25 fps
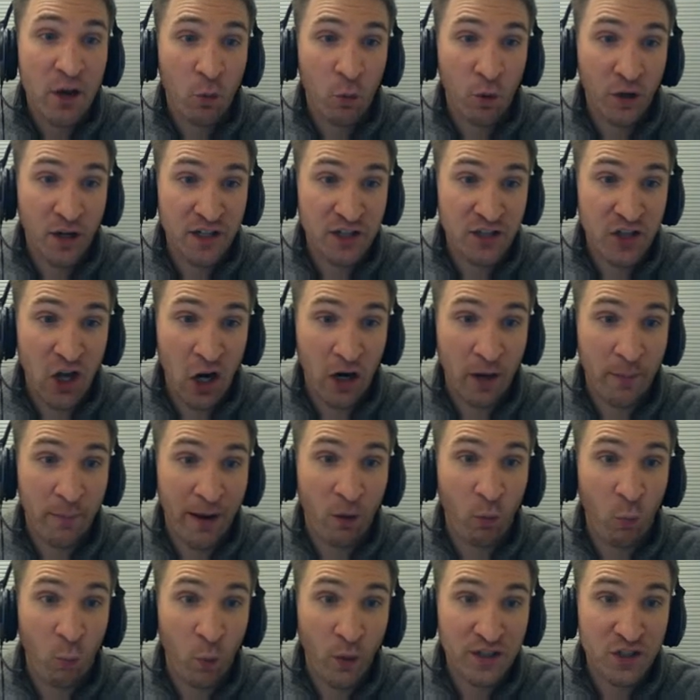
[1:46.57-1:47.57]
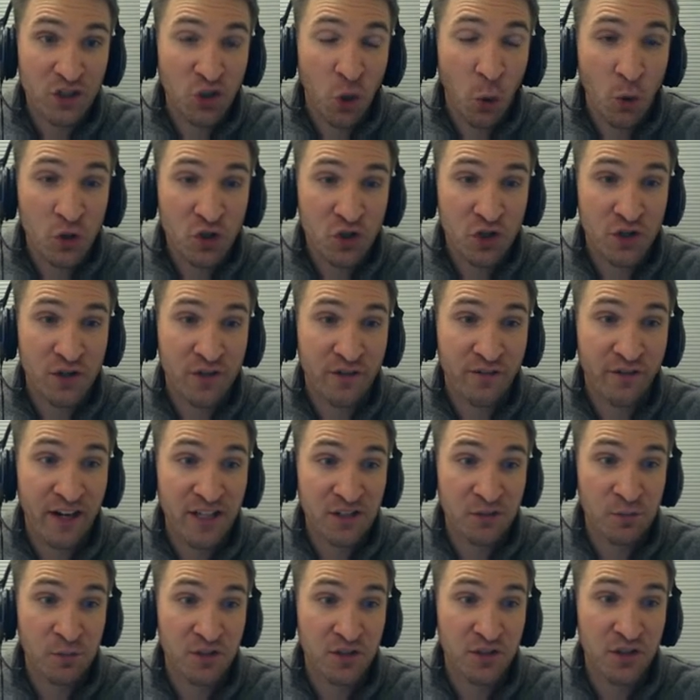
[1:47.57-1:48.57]
We're going to talk about what torture
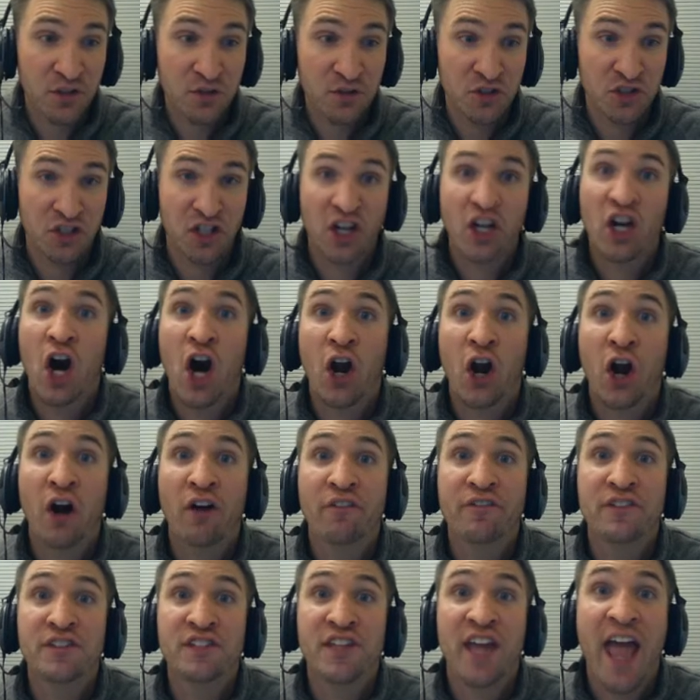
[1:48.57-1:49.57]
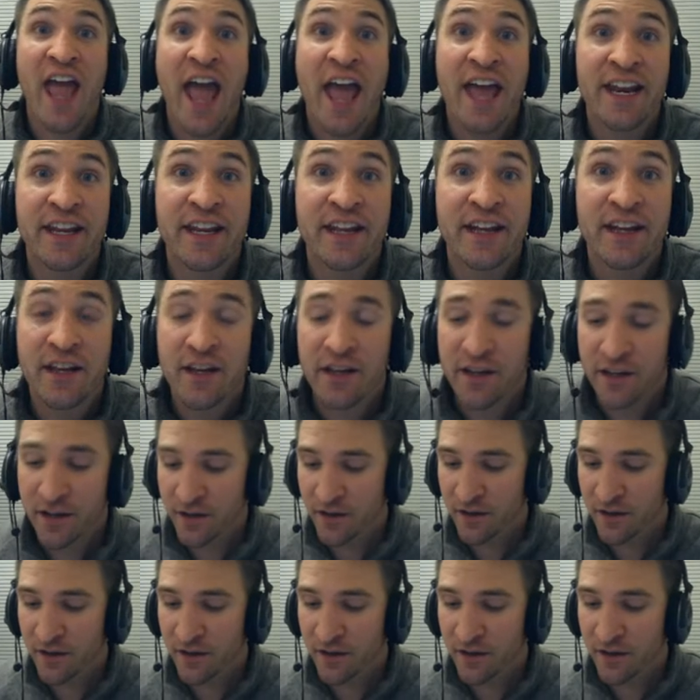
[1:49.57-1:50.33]
device was used to cut off his head.